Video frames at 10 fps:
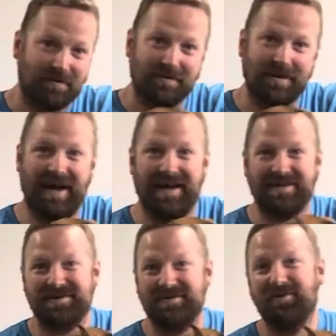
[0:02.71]

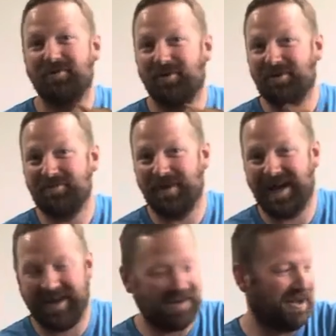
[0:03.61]
Guys, welcome
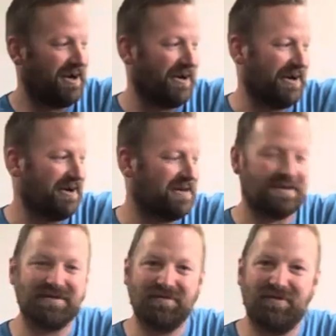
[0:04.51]
back.
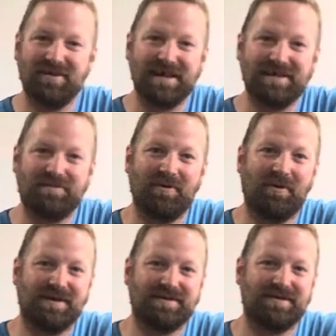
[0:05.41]
It feels like it's been a
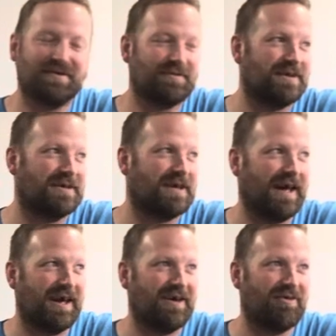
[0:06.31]
while since we
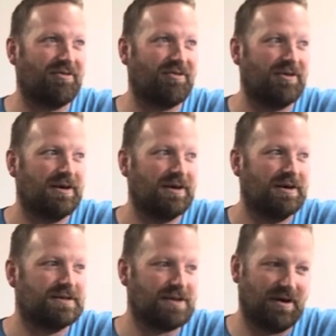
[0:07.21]
have
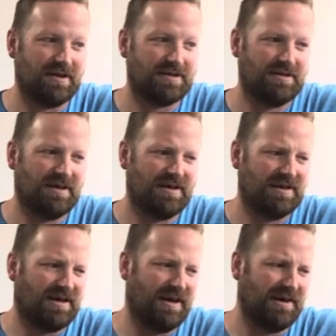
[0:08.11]
talked.
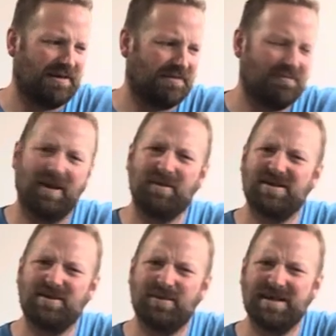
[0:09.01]
Maybe
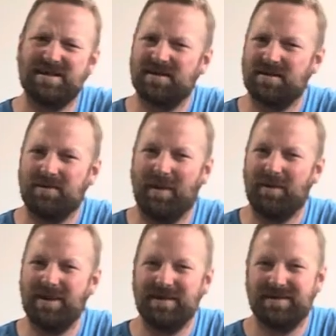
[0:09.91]
2 weeks,
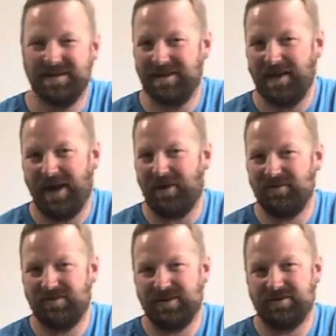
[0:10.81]
maybe. I don't
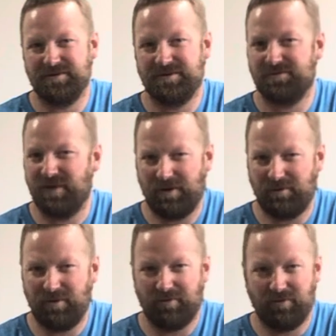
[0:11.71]
even think it's
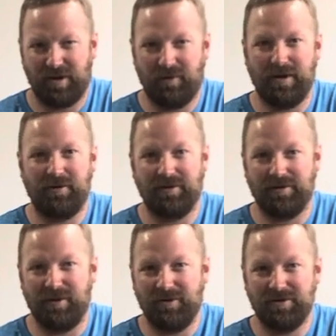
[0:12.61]
been way long.
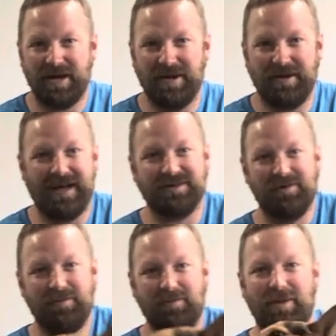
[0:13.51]
I'm gonna try not
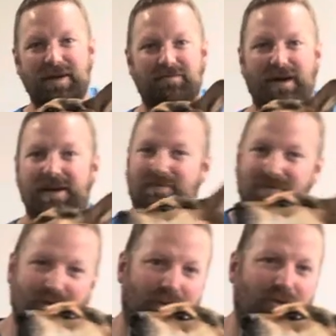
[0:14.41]
to pet my
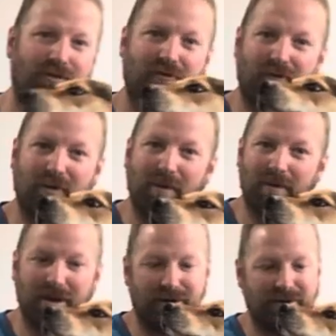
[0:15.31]
lovable fur
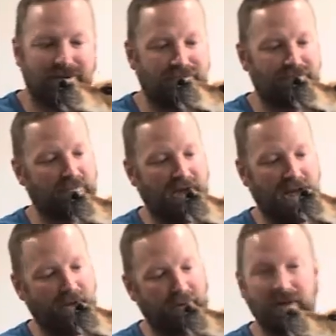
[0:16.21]
baby here,
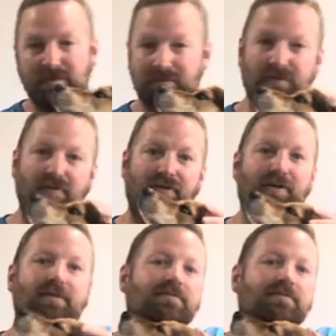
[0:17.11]
Penelope, for